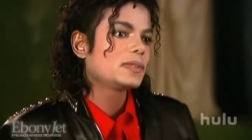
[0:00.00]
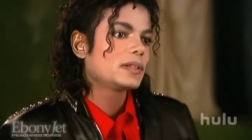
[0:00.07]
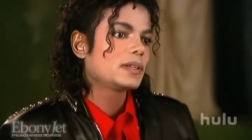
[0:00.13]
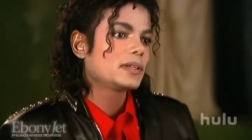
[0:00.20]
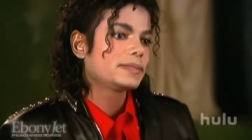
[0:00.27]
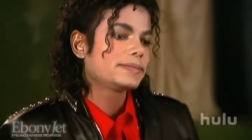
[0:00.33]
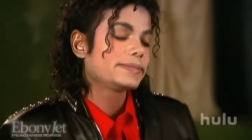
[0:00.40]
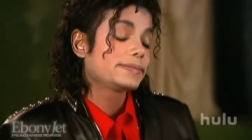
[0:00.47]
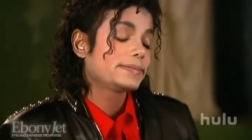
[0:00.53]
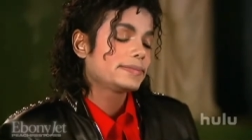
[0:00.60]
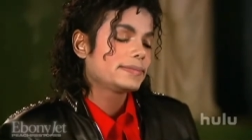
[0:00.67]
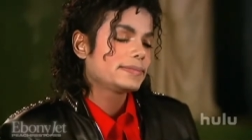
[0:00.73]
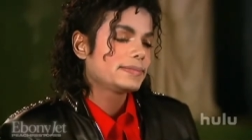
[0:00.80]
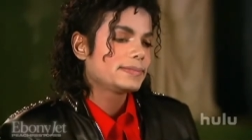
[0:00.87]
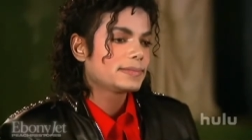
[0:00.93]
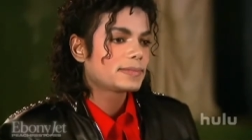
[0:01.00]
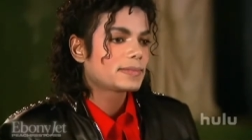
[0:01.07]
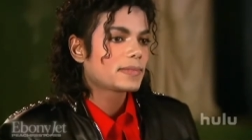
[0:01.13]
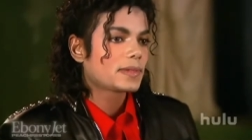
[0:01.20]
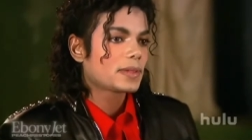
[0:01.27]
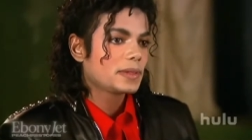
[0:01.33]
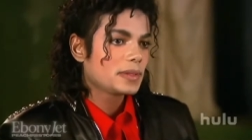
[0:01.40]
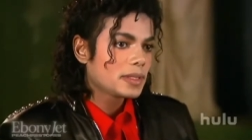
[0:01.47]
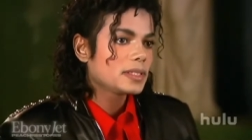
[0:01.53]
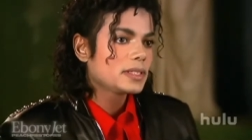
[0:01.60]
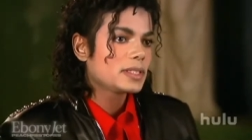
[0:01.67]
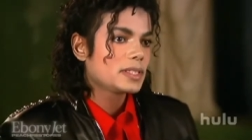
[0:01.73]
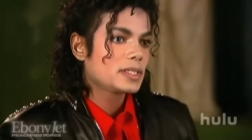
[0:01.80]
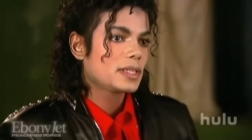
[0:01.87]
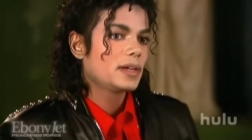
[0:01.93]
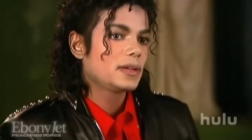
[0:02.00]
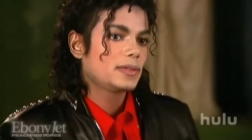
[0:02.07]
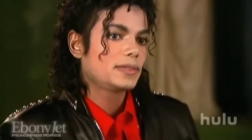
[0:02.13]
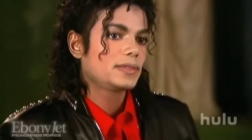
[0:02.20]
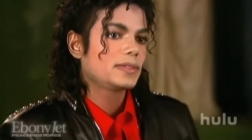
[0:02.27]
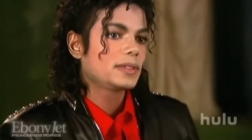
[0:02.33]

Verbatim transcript: Um, look at yourself.